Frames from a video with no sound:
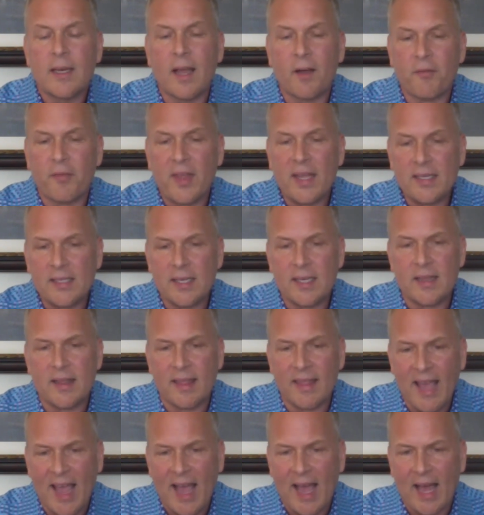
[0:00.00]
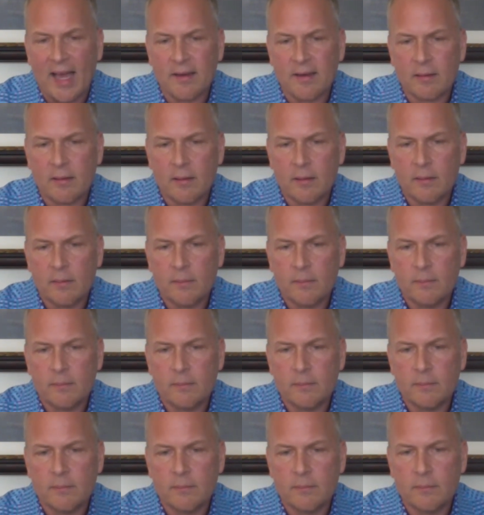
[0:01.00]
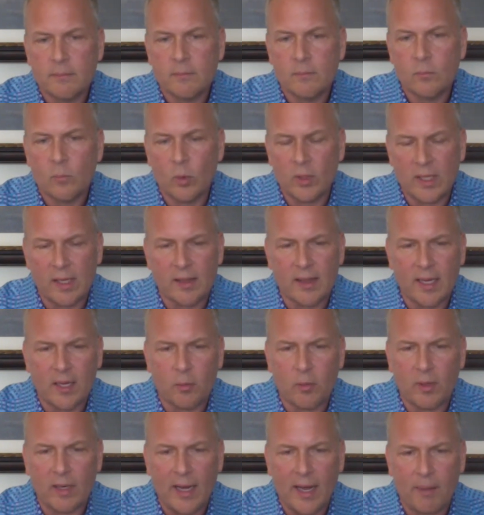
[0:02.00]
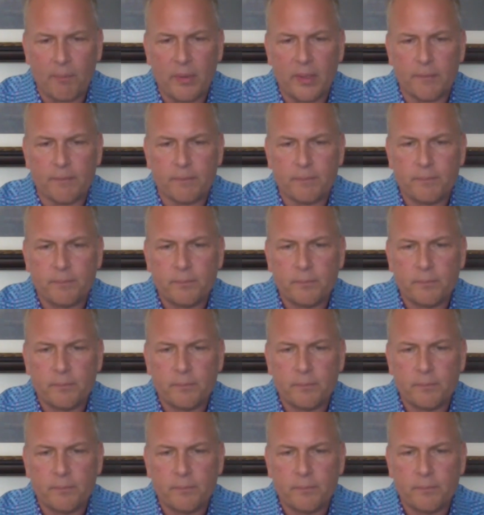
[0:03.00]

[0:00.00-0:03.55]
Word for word: Now, if they did that, what do you think would happen?